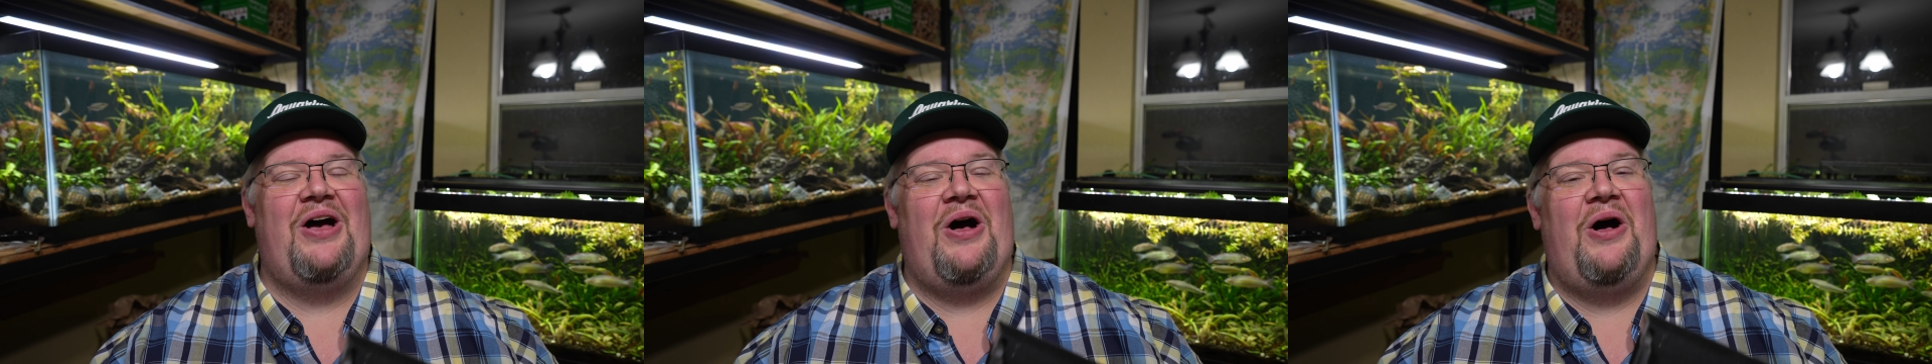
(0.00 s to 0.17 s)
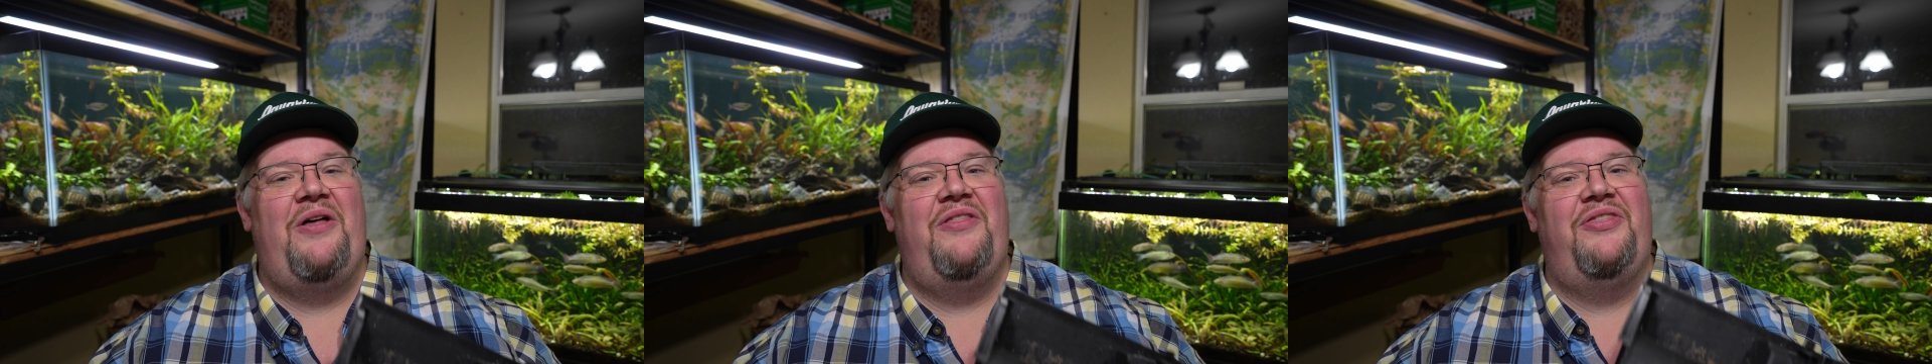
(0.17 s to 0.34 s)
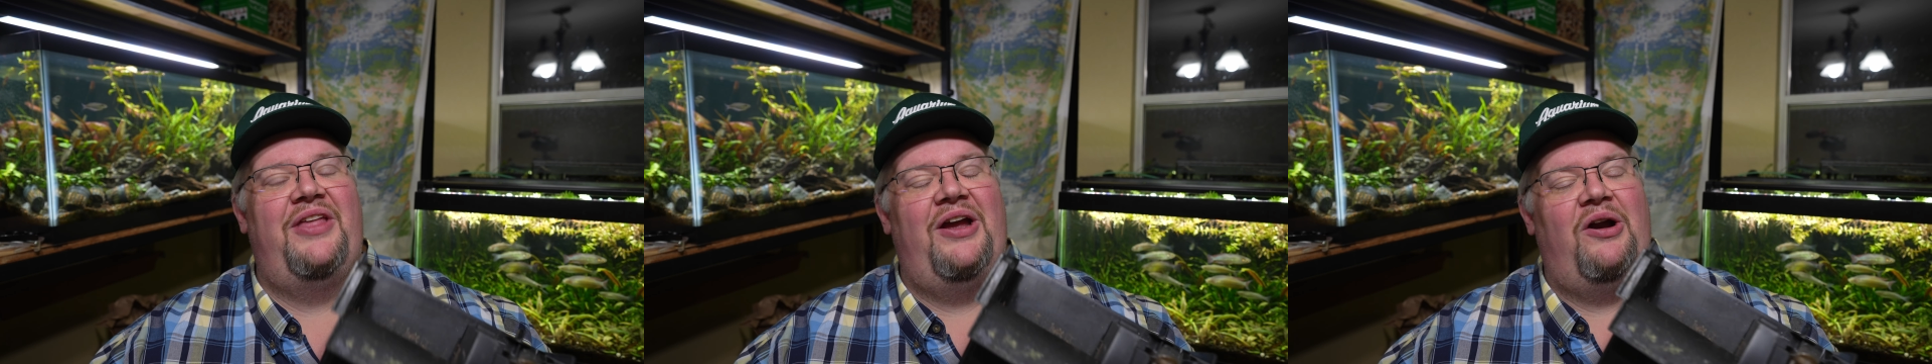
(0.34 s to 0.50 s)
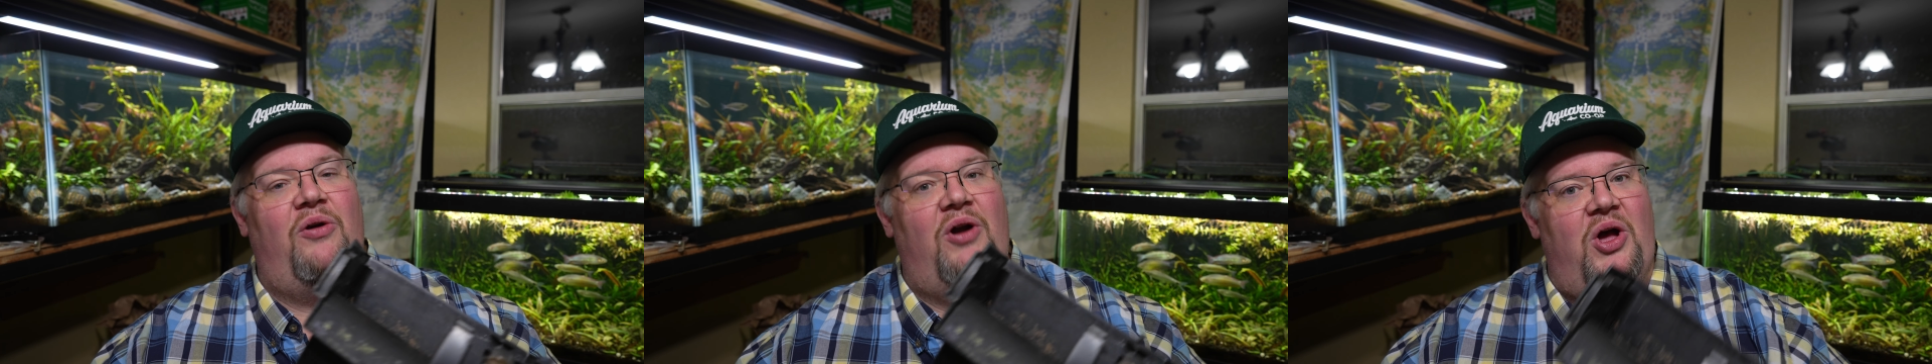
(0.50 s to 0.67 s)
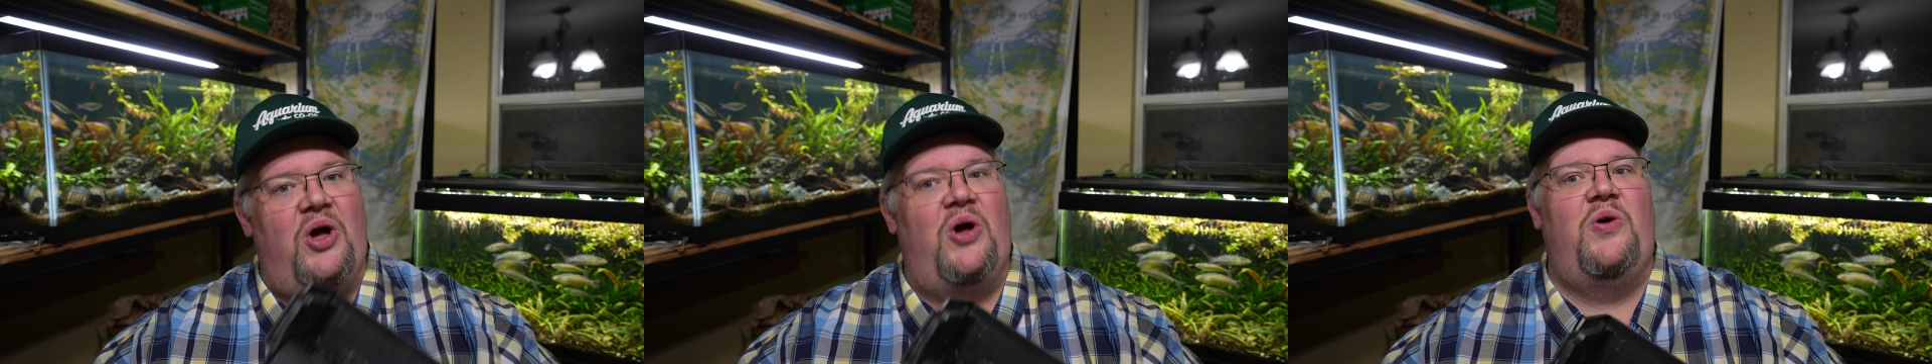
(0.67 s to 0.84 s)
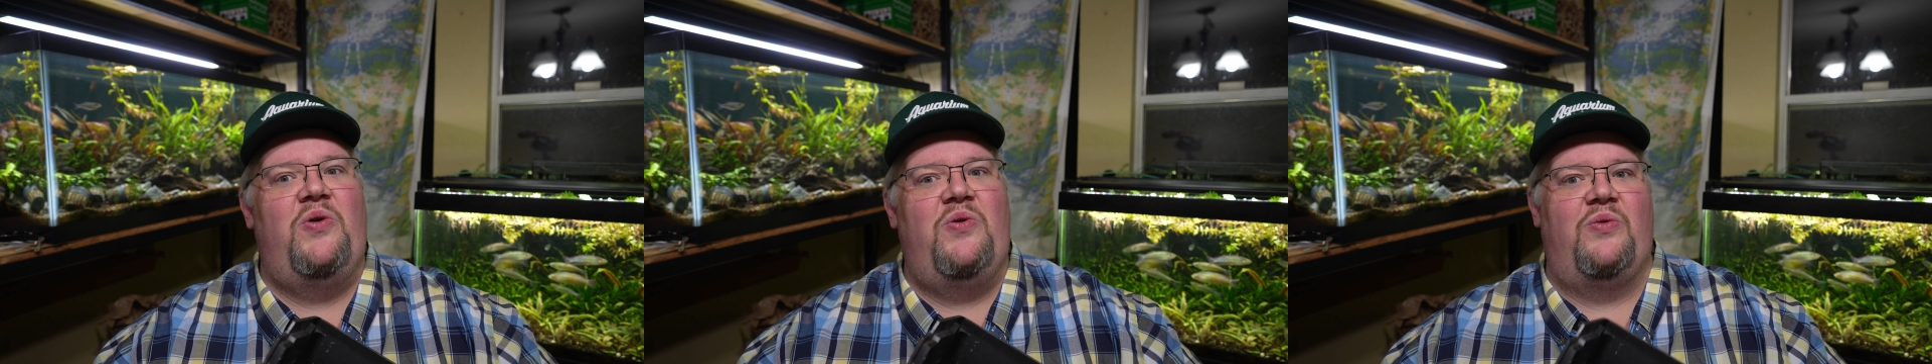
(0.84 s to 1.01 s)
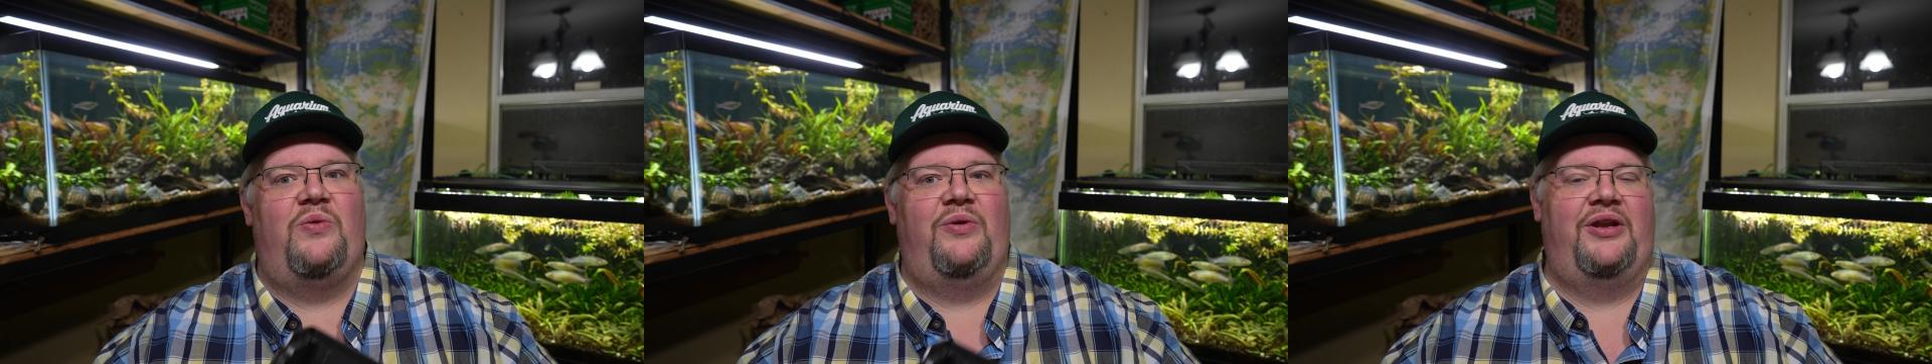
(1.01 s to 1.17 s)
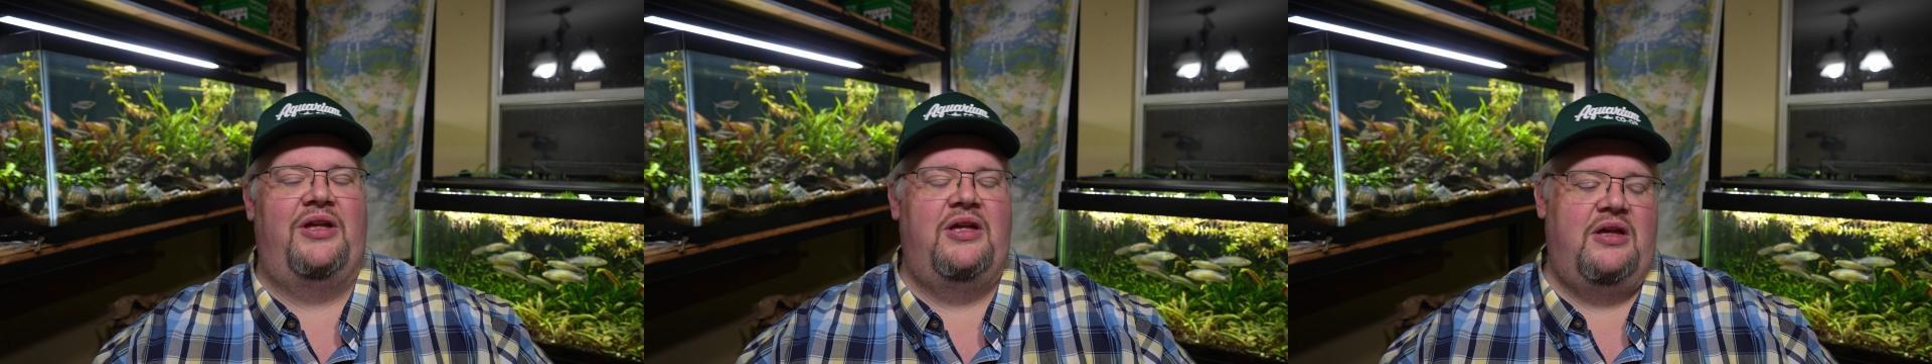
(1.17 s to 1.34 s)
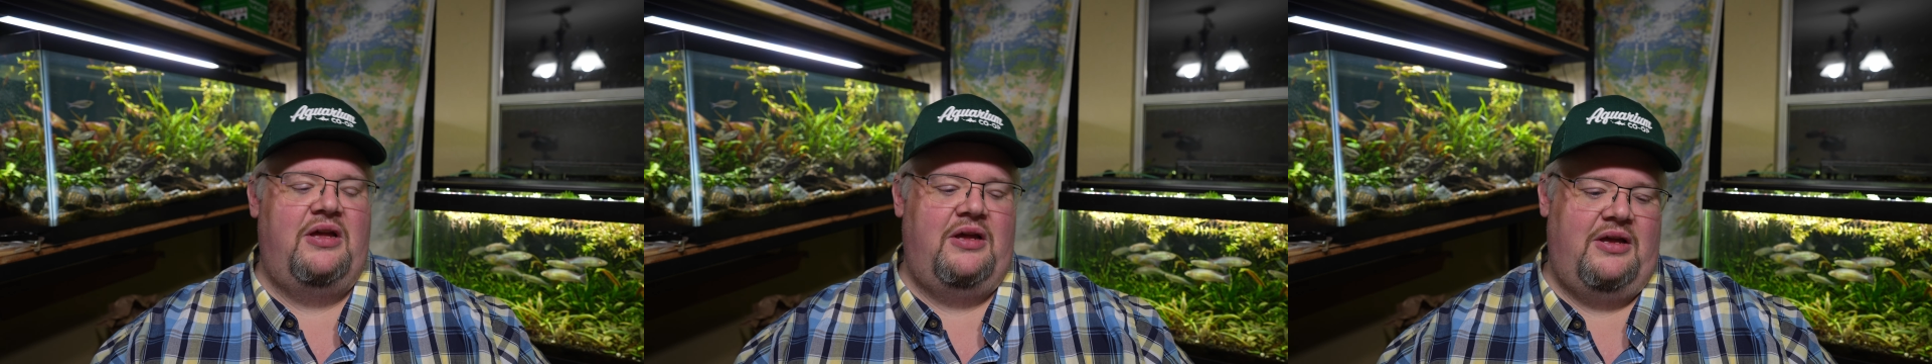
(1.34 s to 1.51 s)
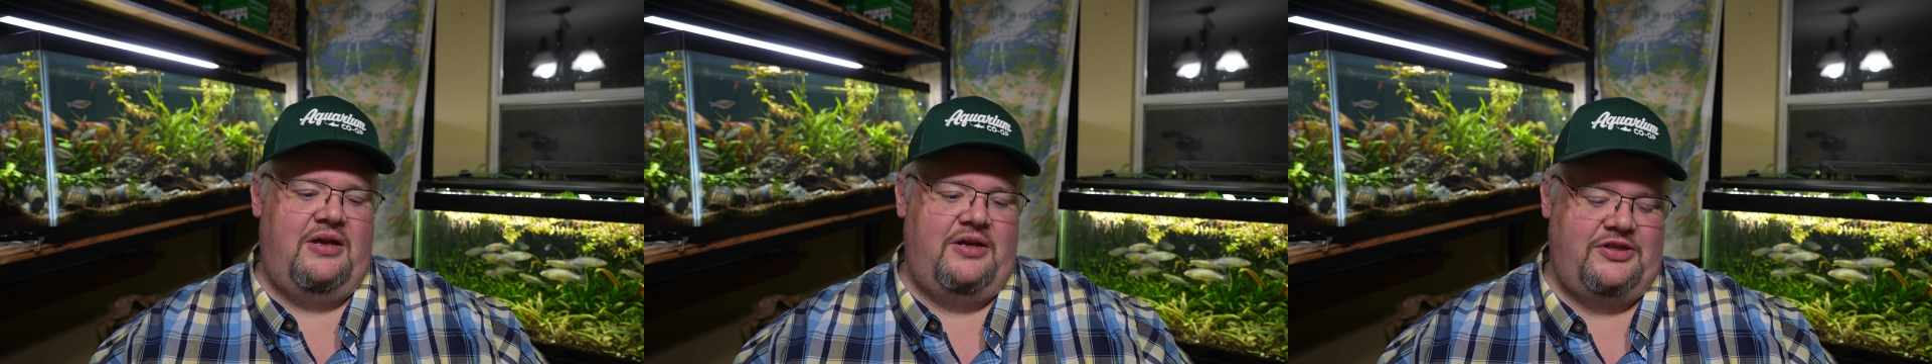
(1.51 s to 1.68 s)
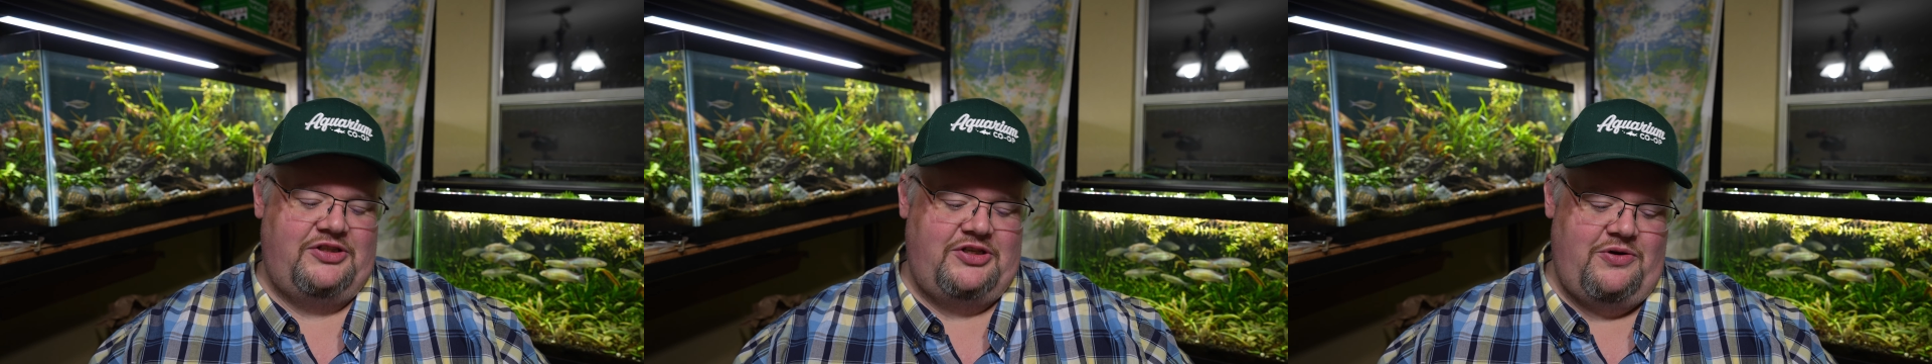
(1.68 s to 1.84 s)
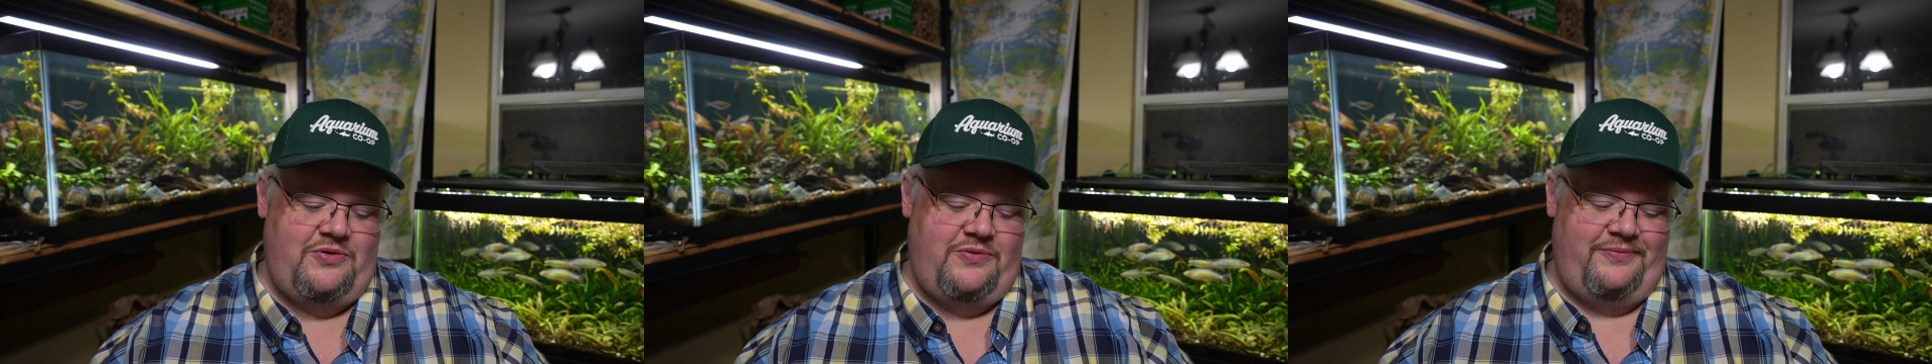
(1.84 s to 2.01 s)
on their own.
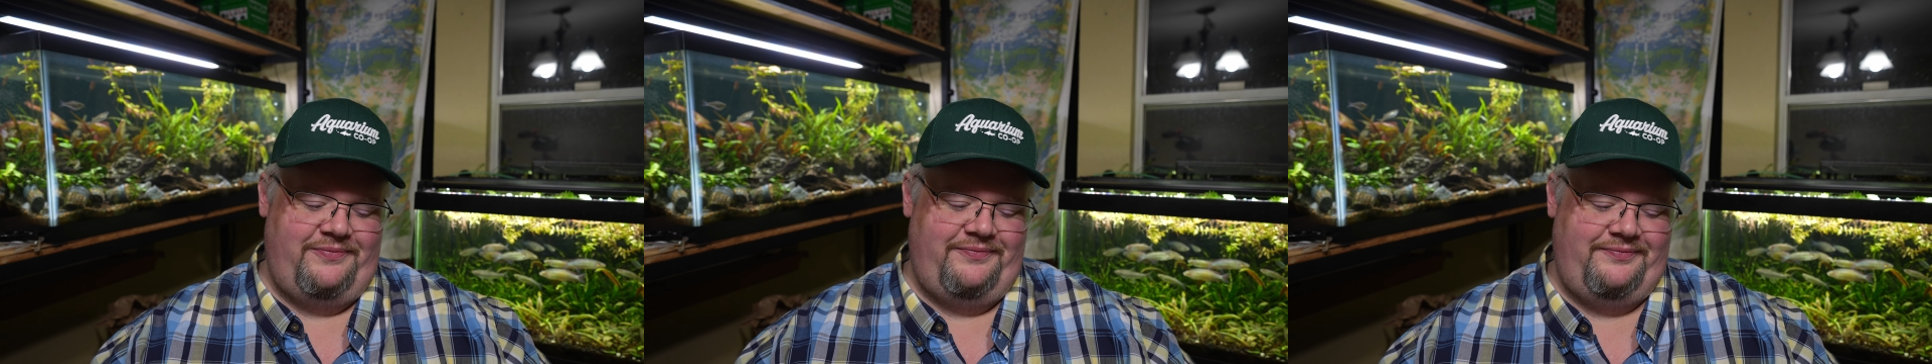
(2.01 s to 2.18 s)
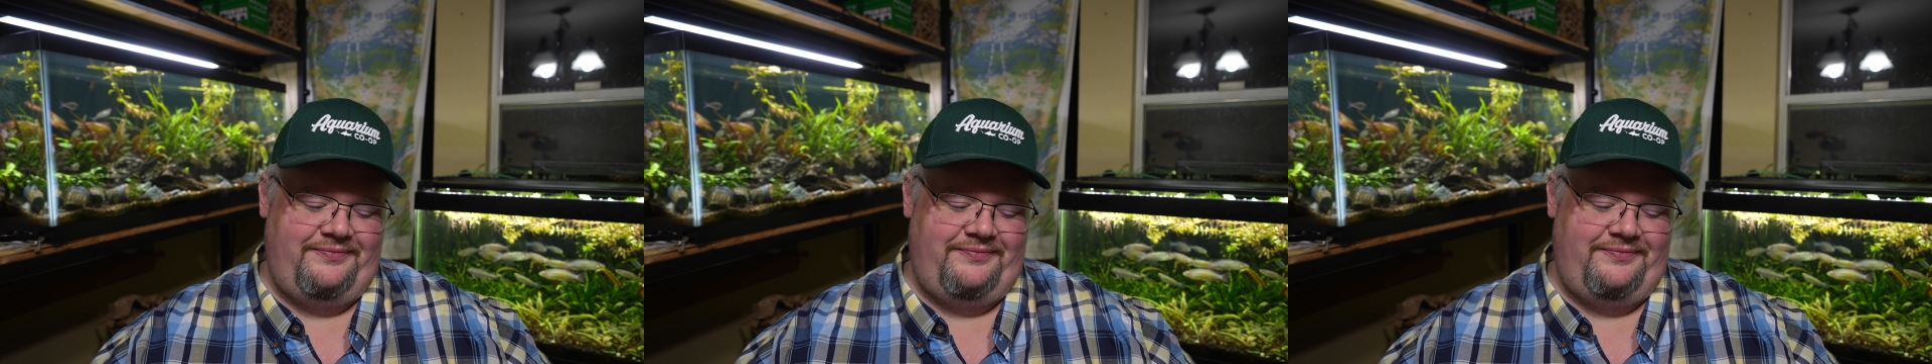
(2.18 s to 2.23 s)
So